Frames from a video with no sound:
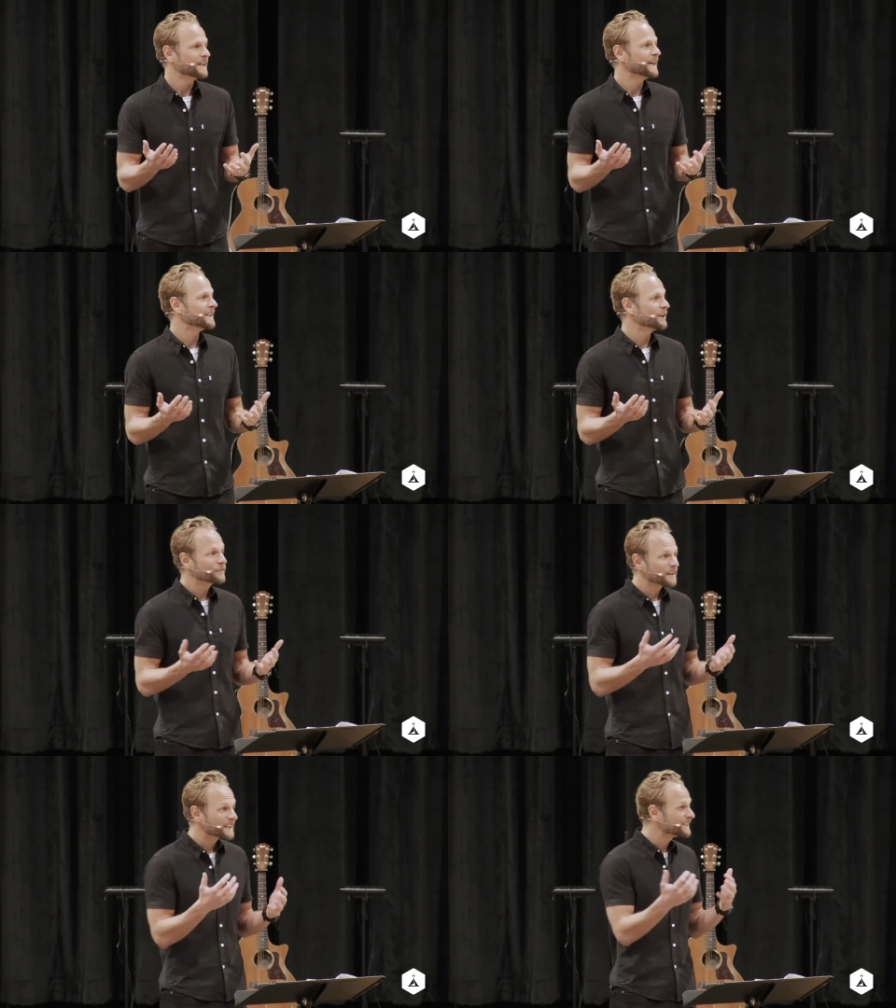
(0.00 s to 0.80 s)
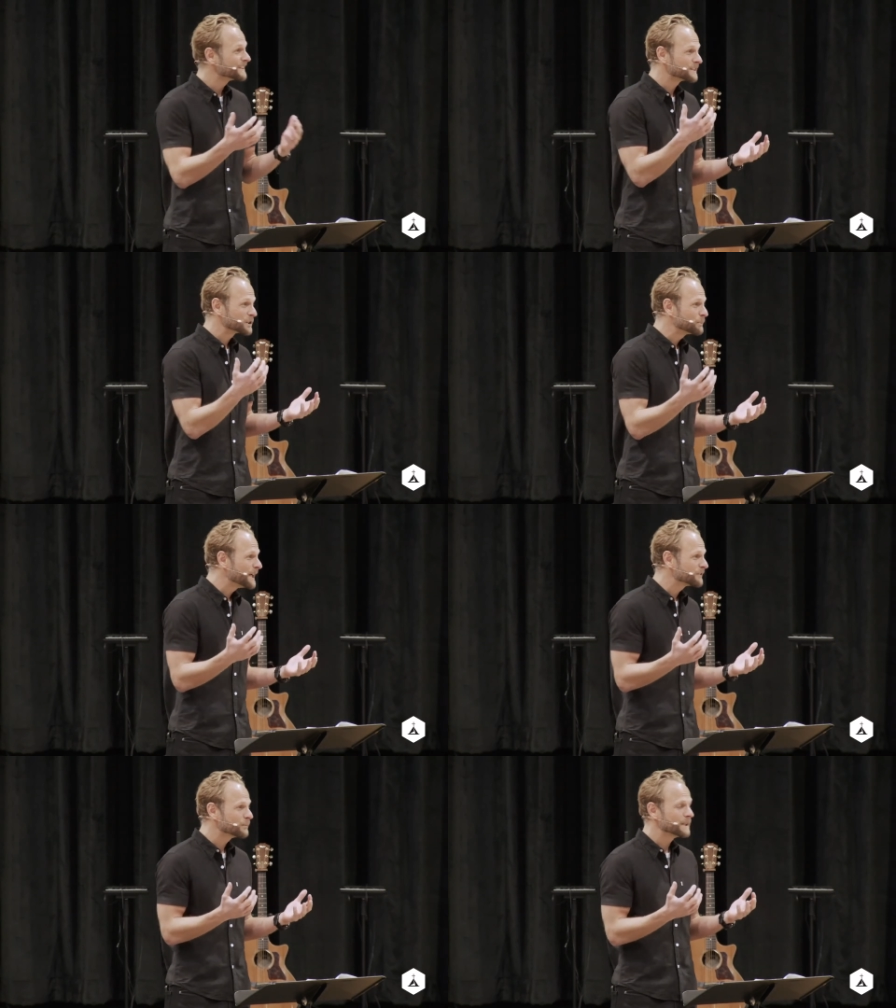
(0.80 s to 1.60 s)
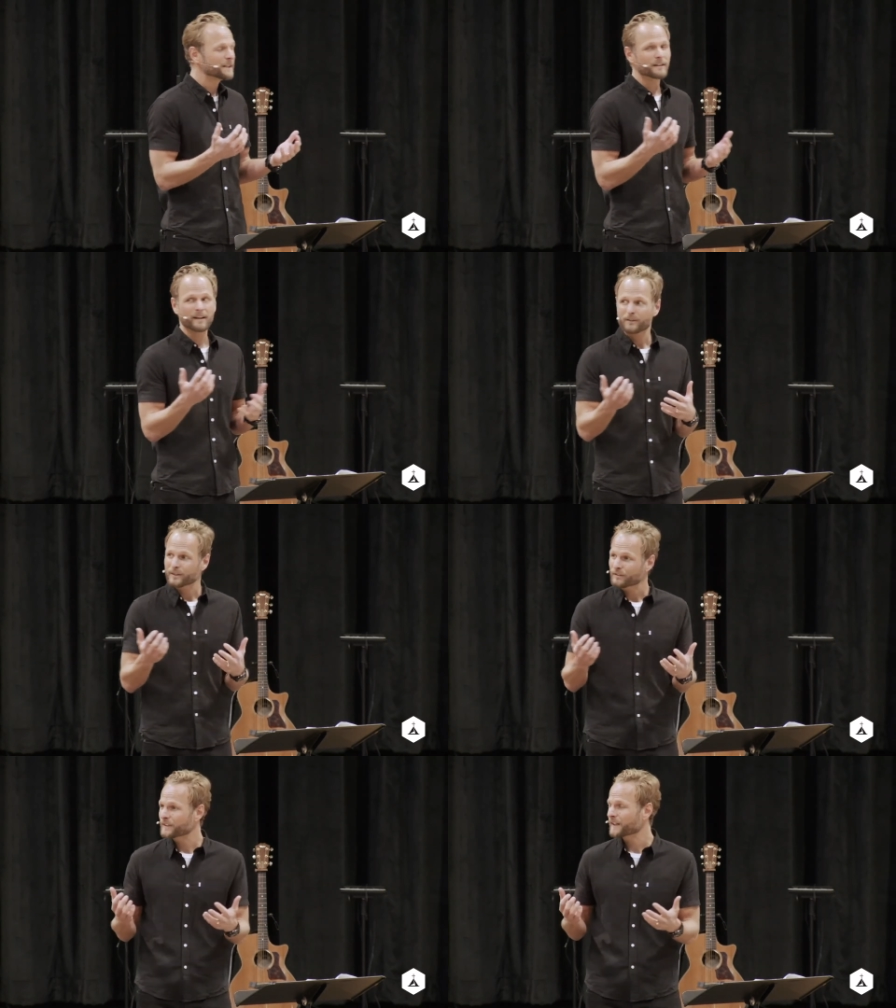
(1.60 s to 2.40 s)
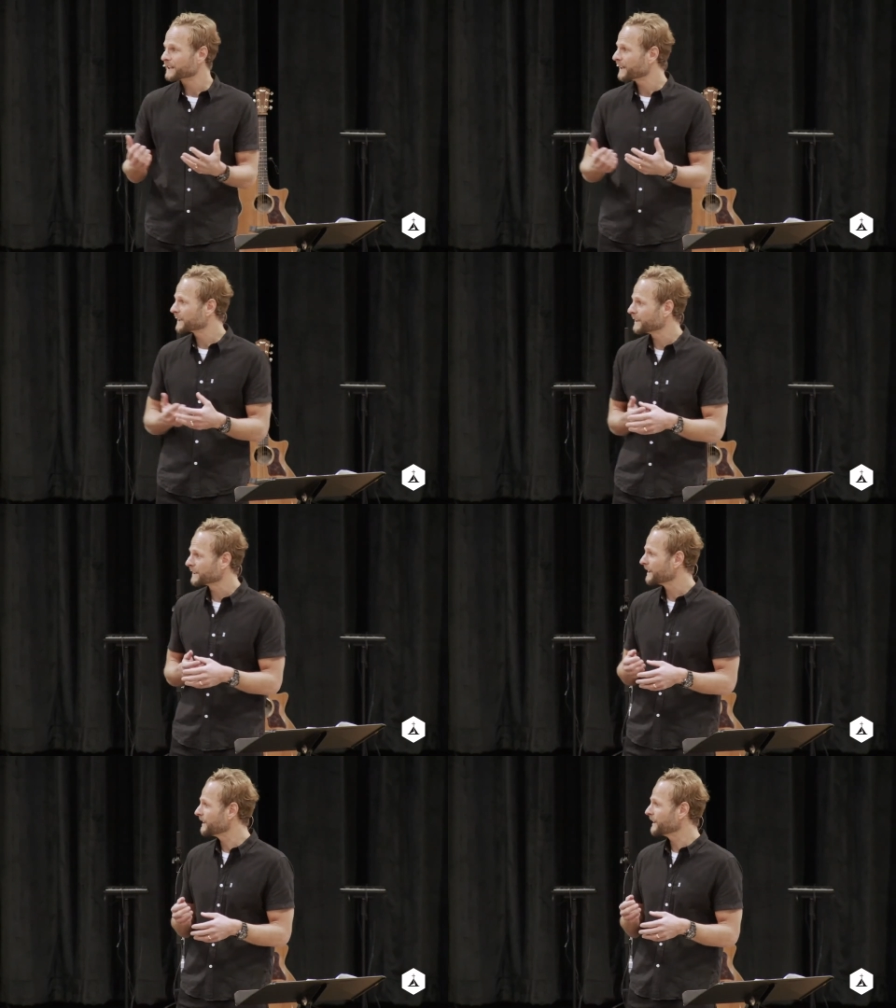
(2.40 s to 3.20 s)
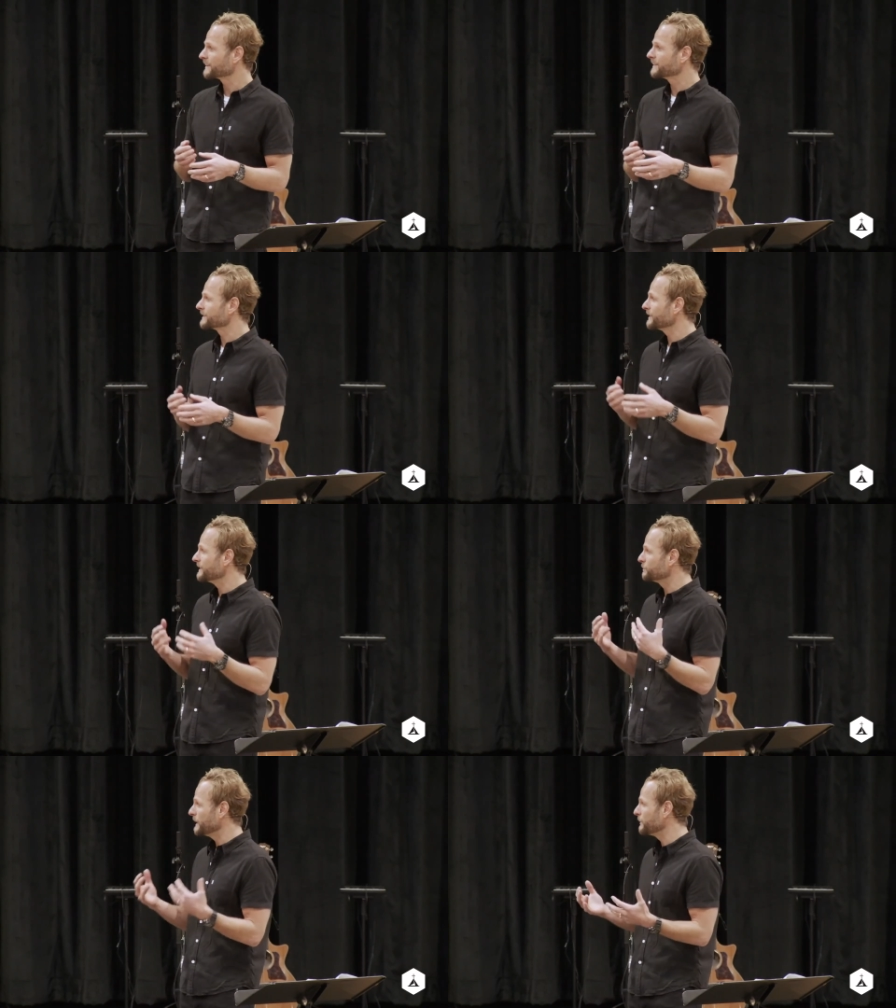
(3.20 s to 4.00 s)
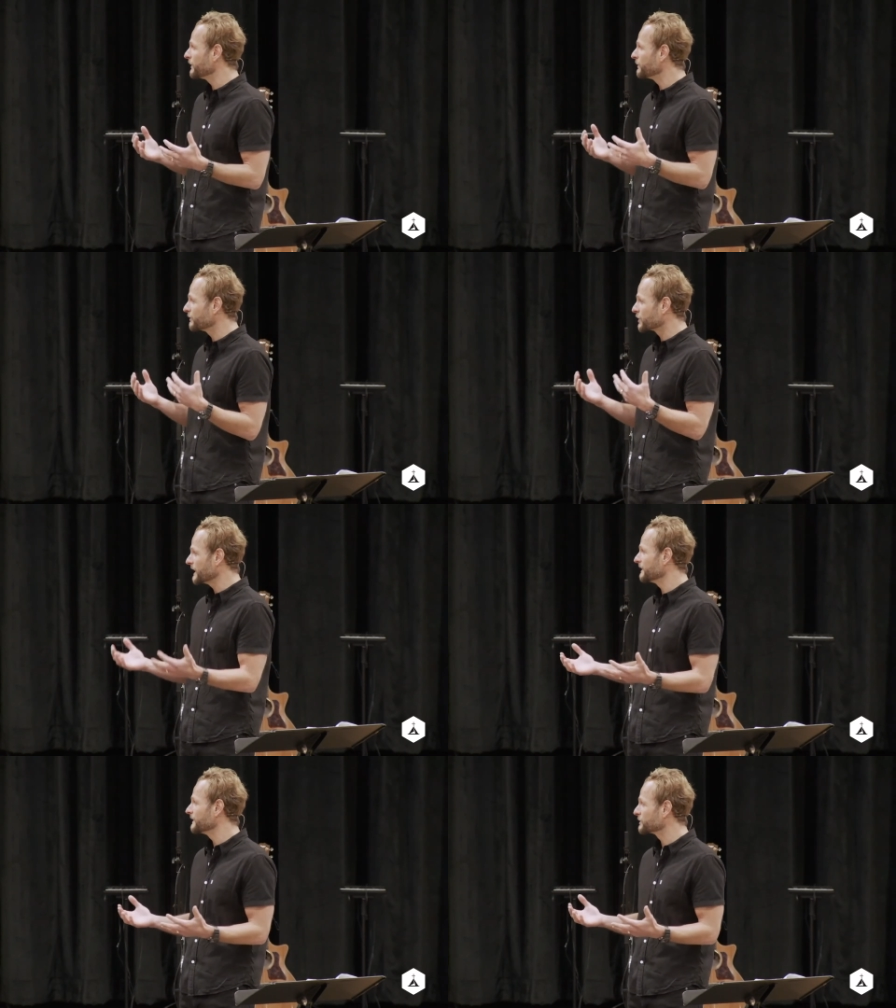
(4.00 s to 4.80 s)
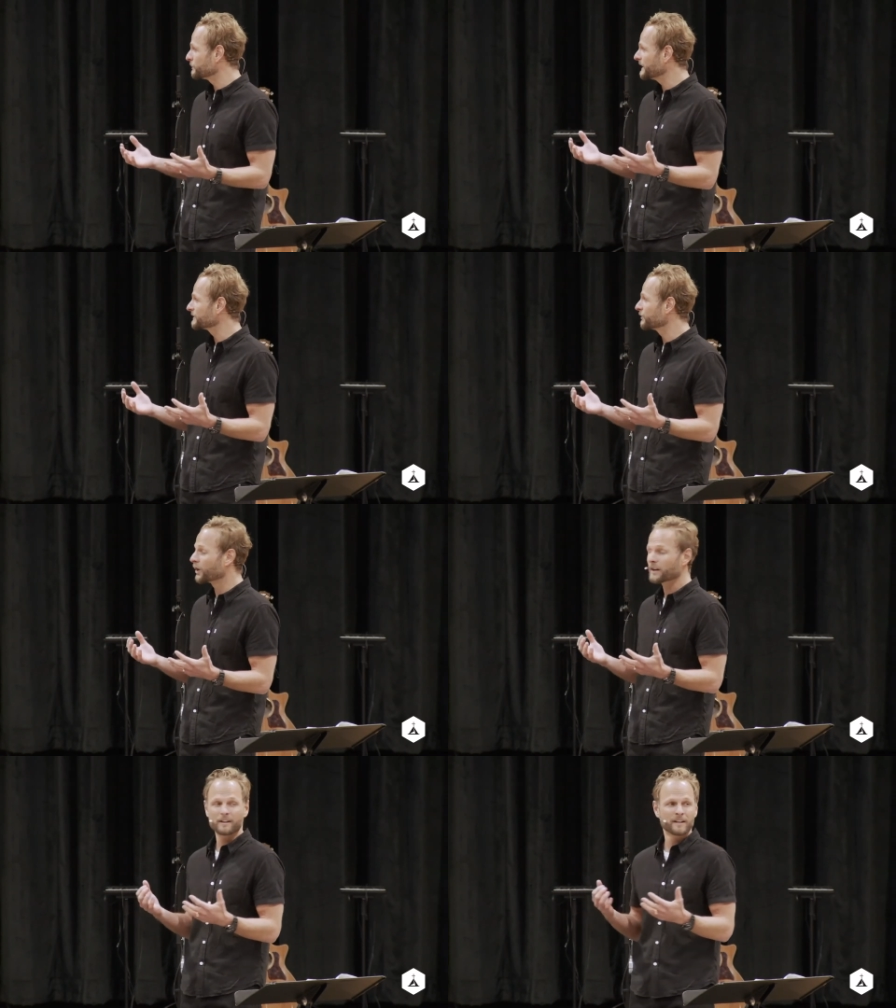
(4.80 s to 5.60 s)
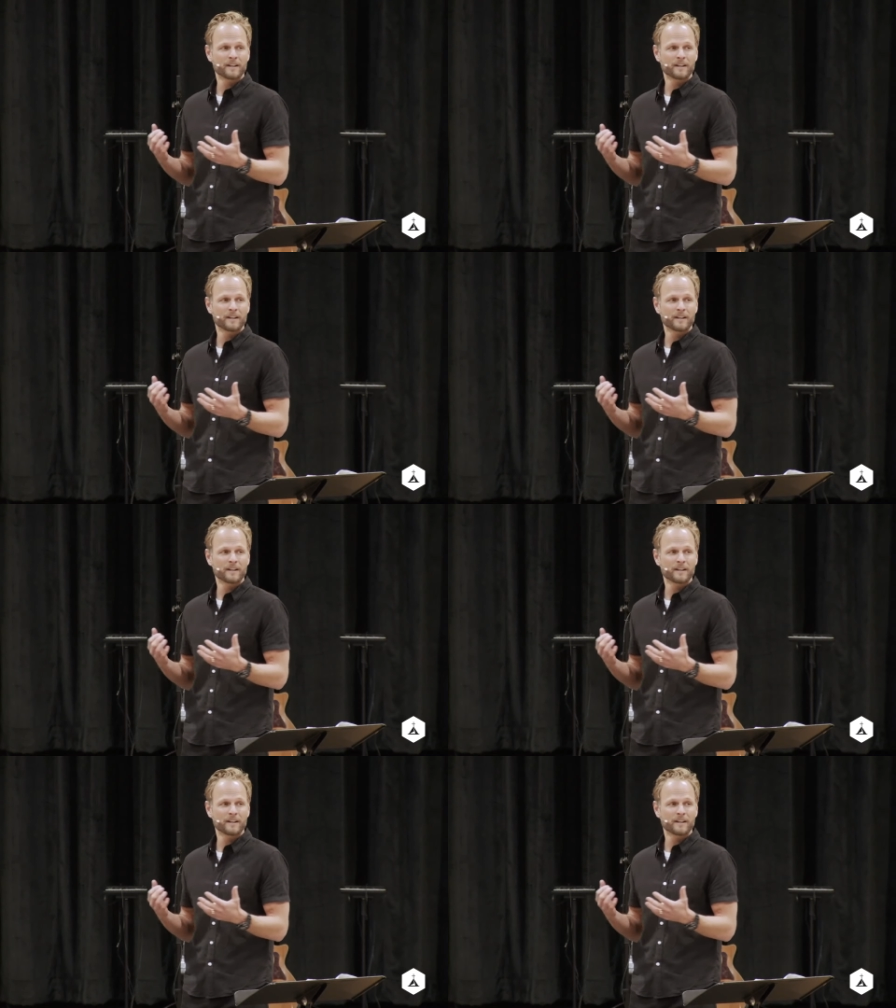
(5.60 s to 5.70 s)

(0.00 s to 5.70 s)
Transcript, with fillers: And they'll feel like there isn't space for me here, and I don't really feel like I can connect. And so these people that we've created this space for